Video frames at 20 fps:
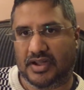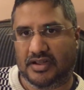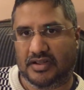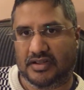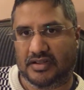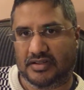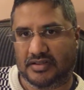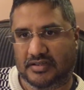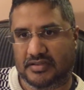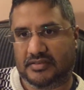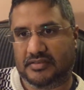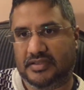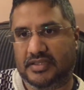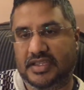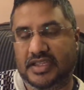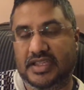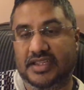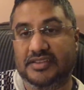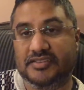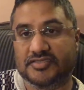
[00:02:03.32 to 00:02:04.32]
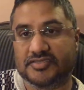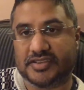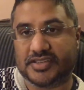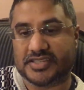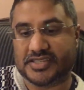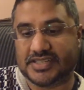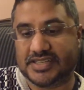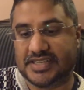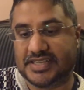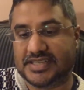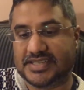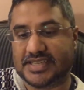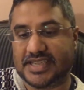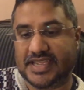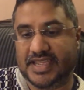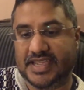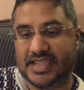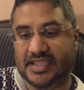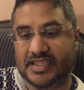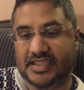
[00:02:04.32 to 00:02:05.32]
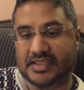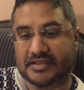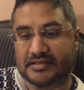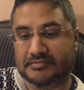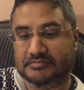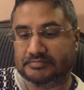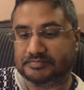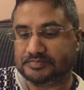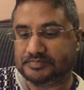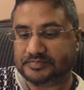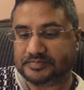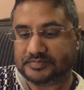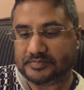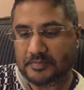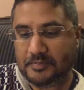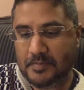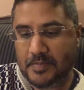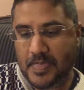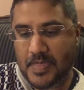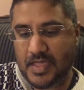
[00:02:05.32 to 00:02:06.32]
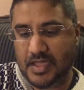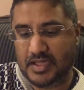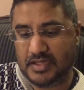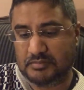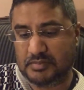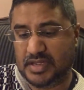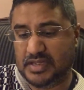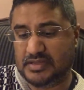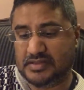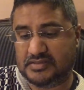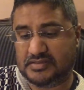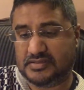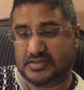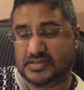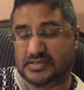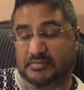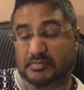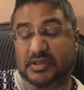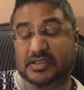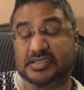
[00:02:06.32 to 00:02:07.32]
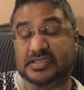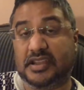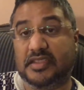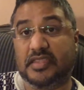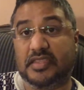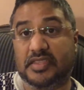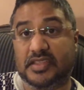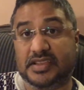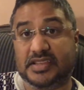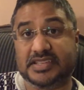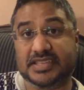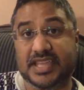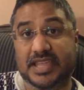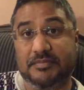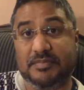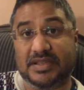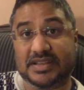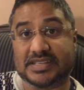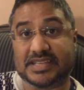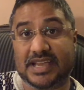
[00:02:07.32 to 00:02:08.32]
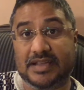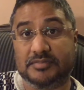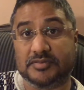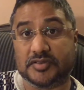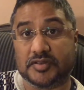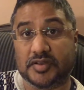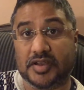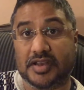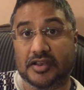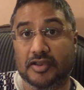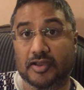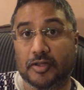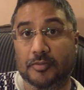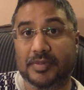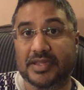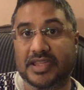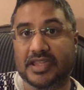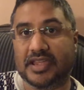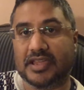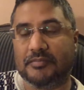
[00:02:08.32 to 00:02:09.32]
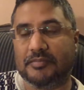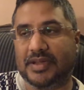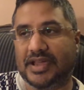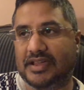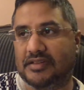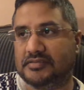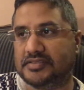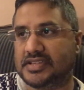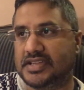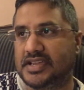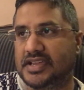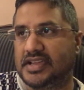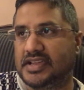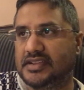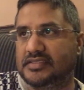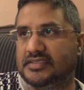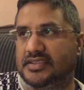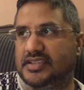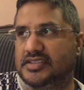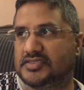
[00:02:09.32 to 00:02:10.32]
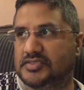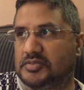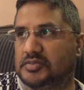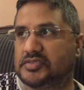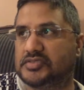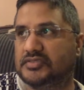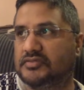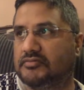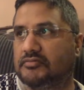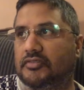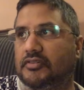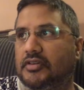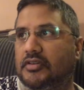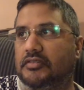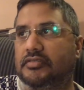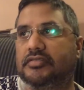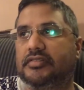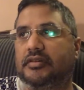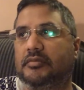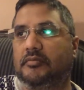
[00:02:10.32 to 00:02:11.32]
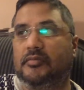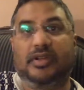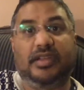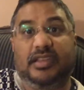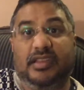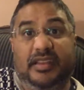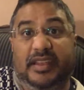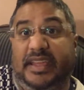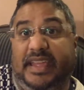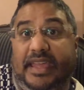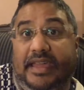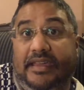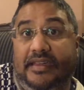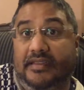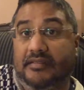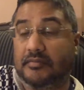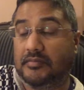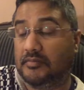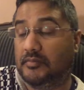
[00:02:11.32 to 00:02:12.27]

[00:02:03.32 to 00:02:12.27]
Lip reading: are interested in just amongst other things, keeping tabs on and lobbying about the sort of growth that we're going to get,